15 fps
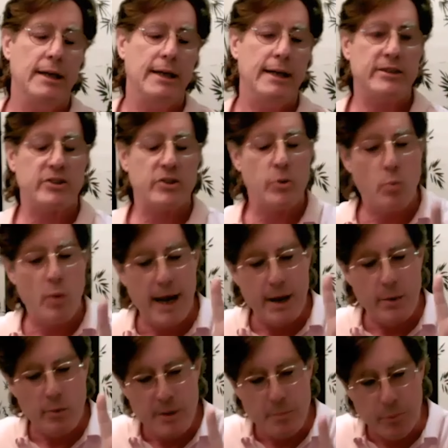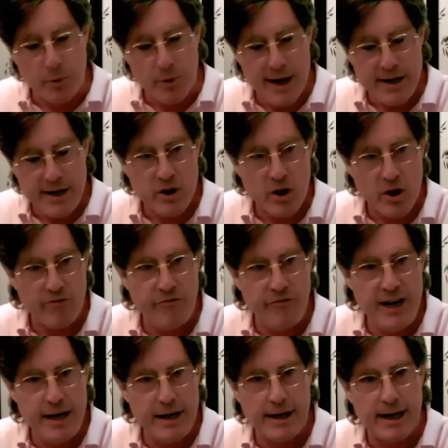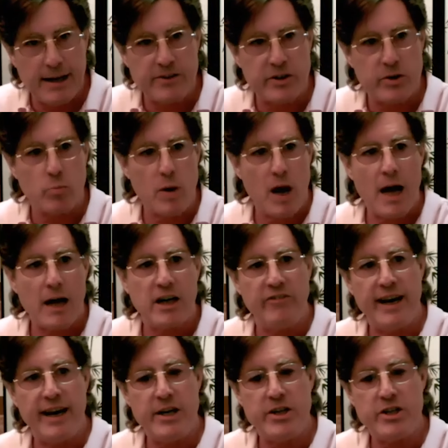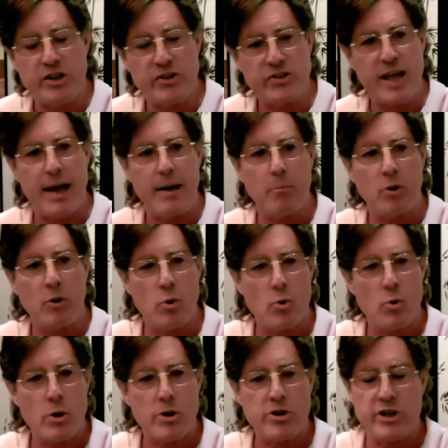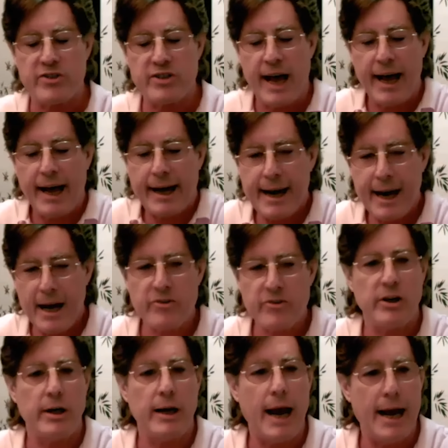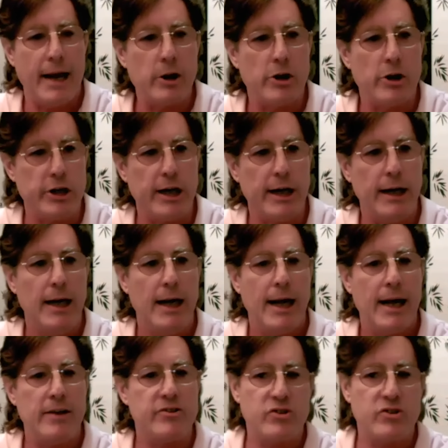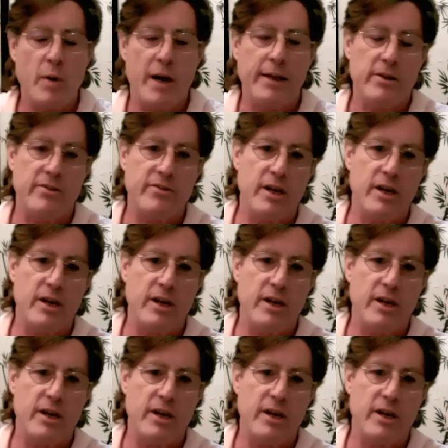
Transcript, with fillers: It's the way we brace our feet against the rock of ages, that gorgeous chesed energy, and swing this